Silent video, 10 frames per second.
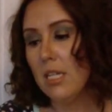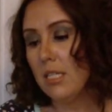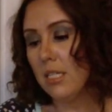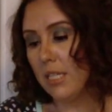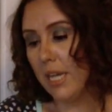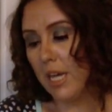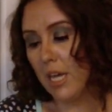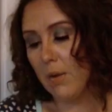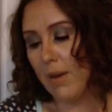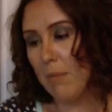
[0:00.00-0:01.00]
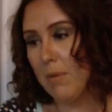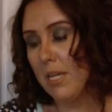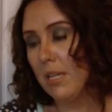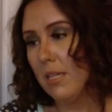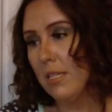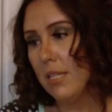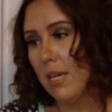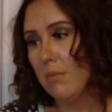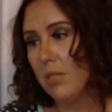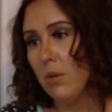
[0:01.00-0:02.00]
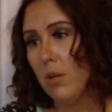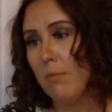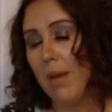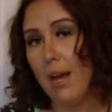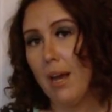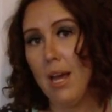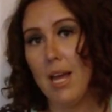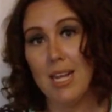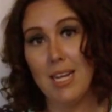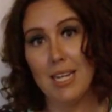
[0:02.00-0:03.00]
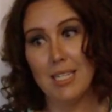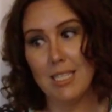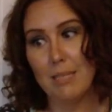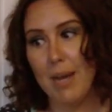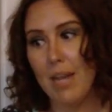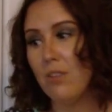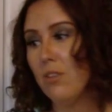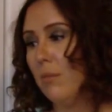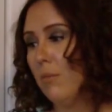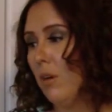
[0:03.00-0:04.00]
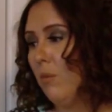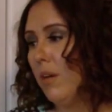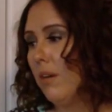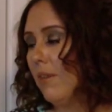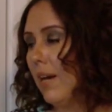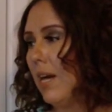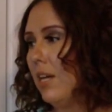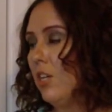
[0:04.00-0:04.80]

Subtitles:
so I picked this up to go in my next bathroom or wherever.